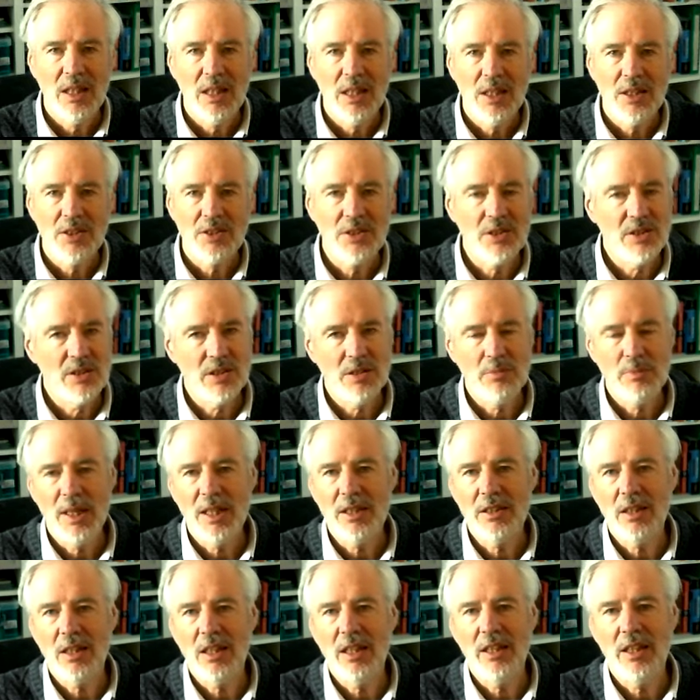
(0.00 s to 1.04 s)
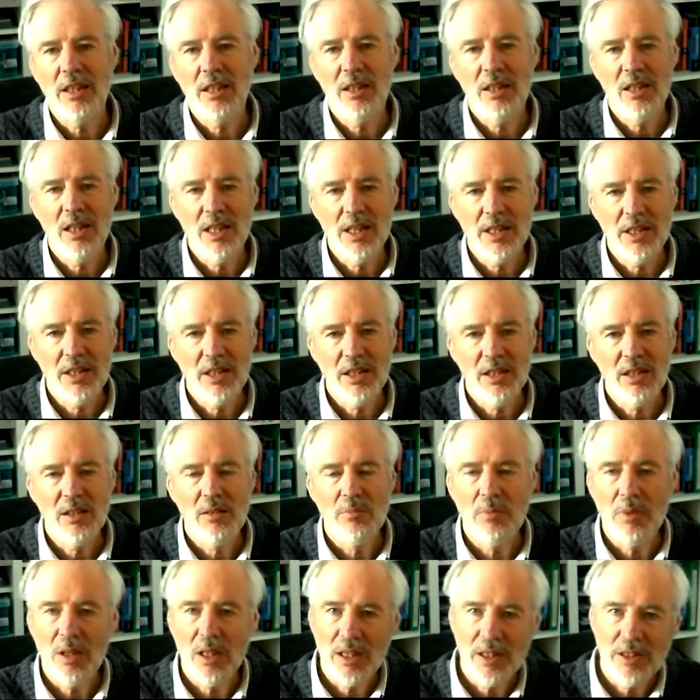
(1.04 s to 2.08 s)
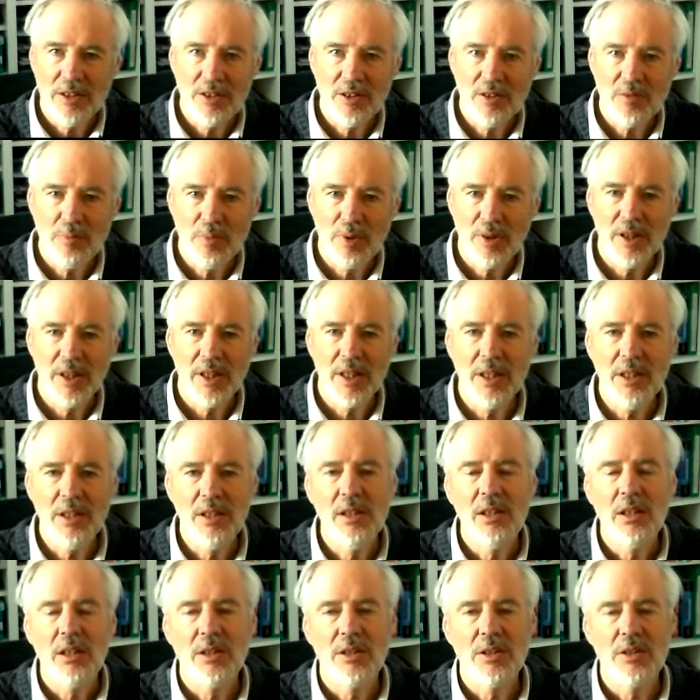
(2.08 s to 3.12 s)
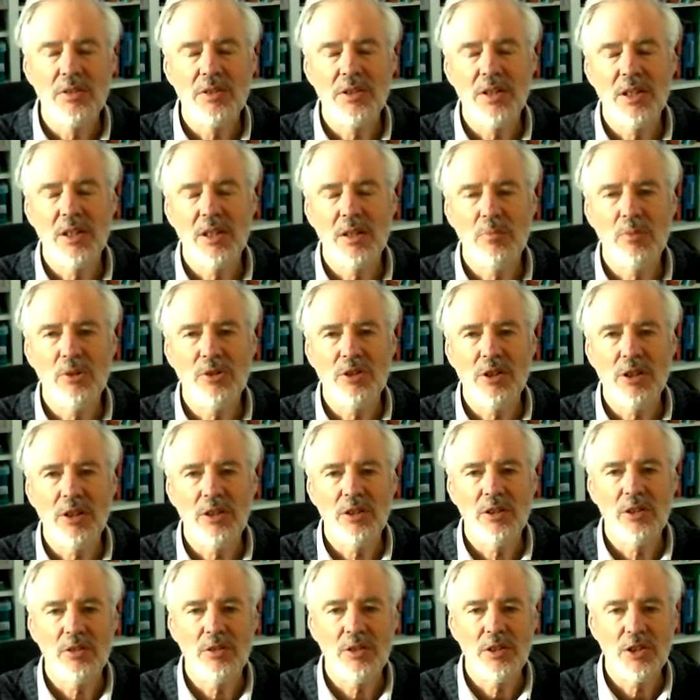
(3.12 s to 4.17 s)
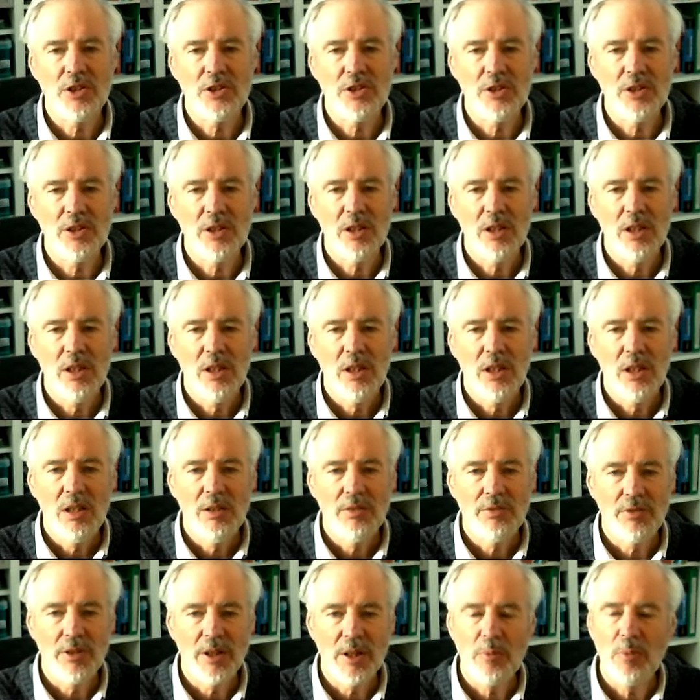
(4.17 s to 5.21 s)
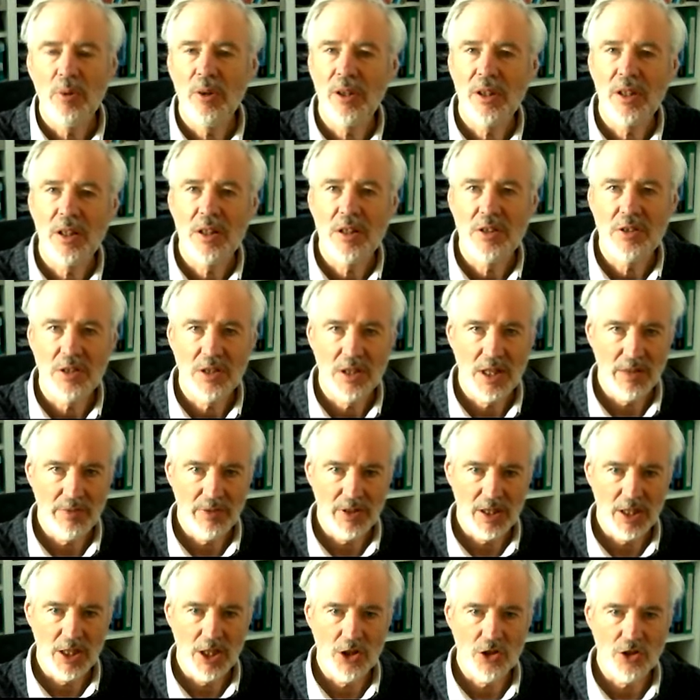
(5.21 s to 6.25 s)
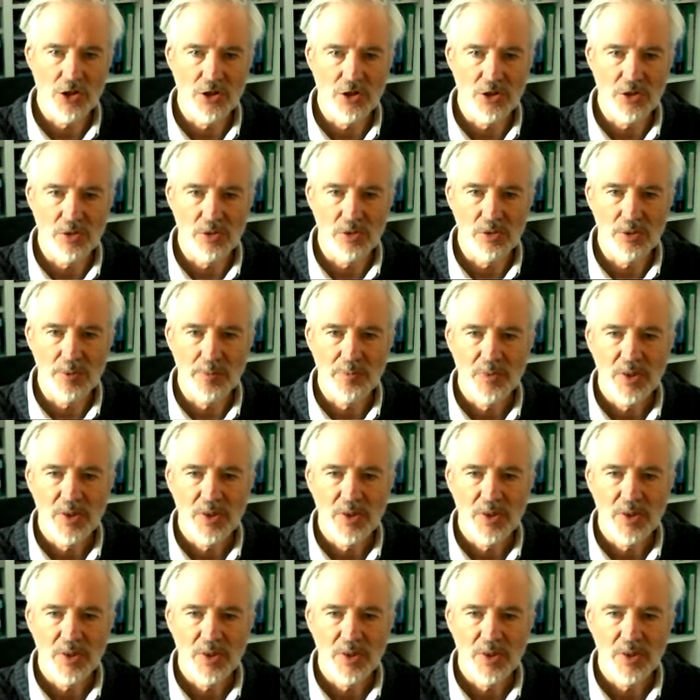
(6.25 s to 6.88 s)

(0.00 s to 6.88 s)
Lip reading: systematically aligning mind and brain using the Modular Cognition framework as a navigation tool.